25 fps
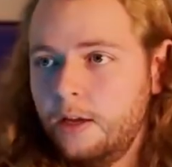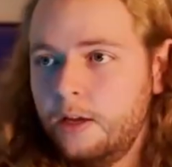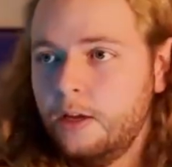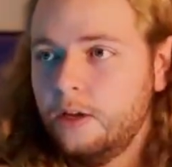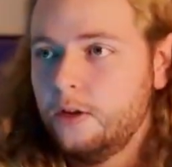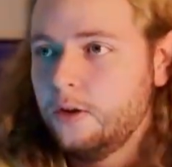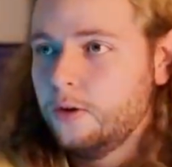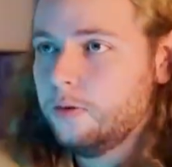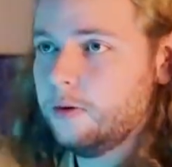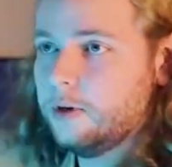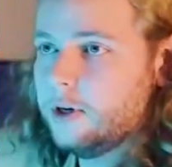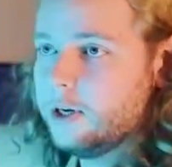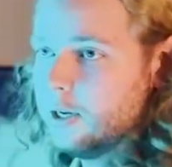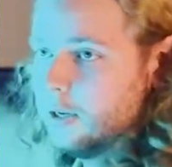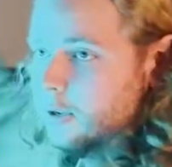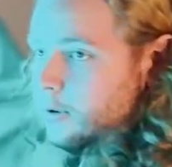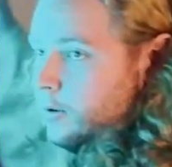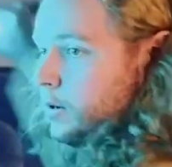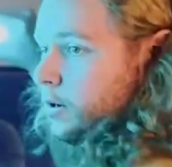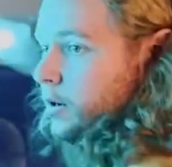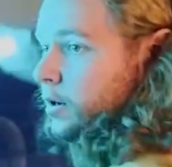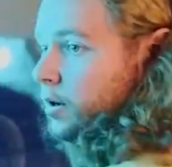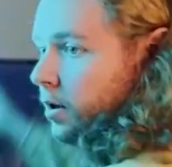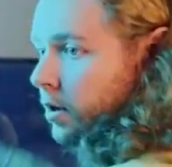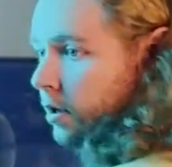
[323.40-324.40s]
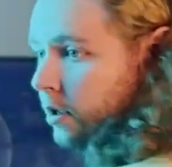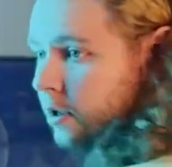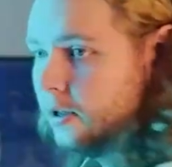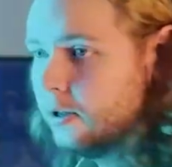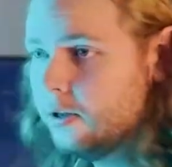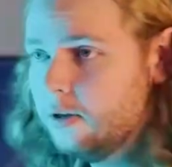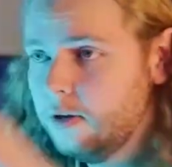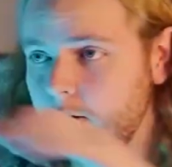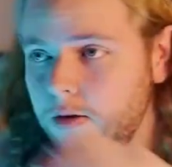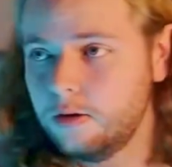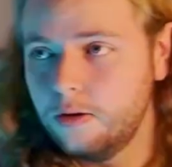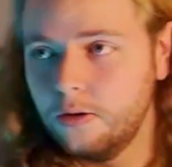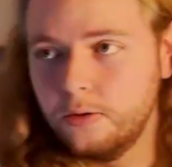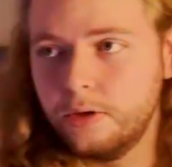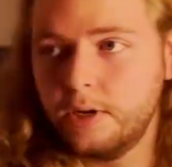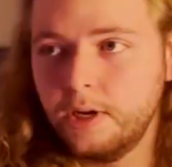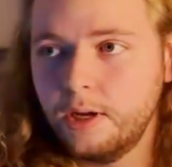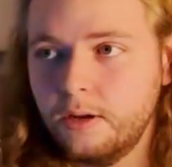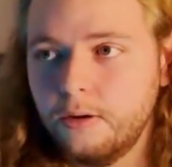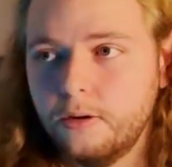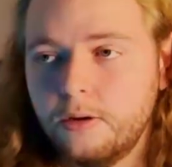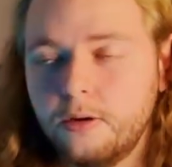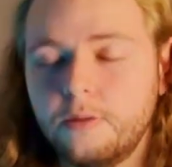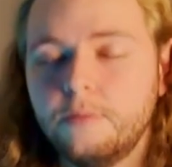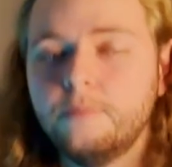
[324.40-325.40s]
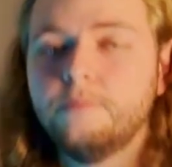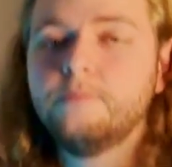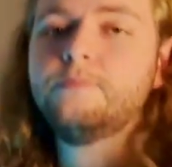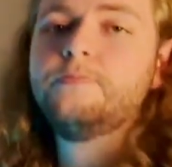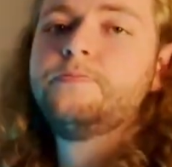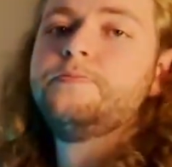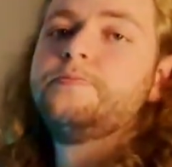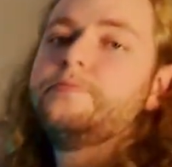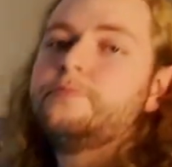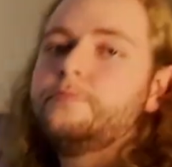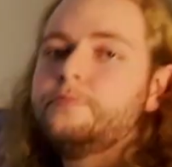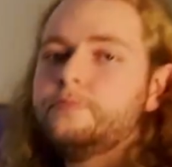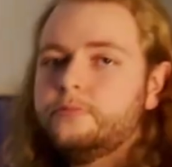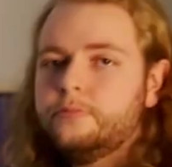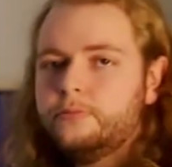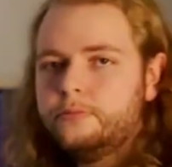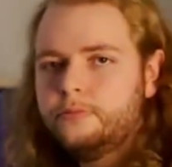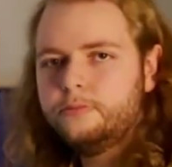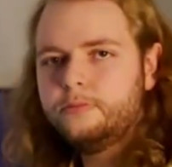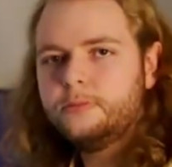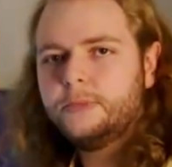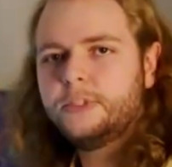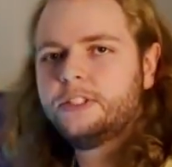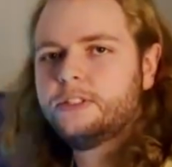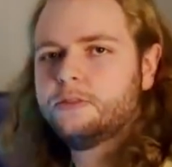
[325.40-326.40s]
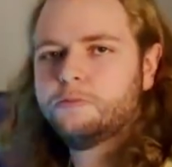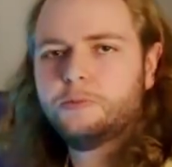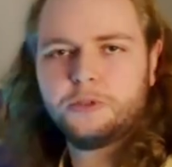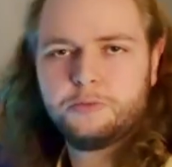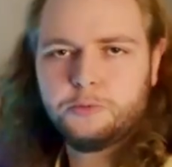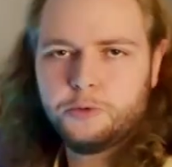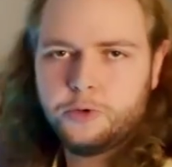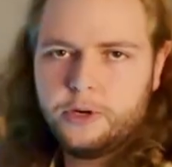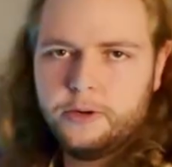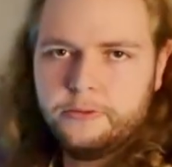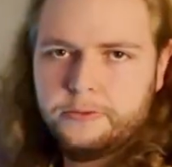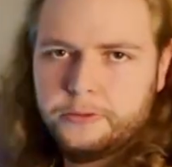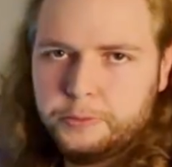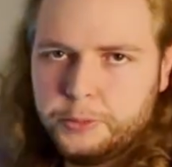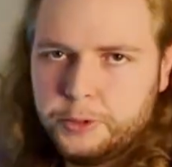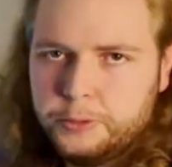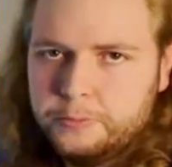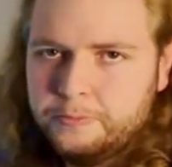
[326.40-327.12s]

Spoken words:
go down, go down. It's much more comfortable.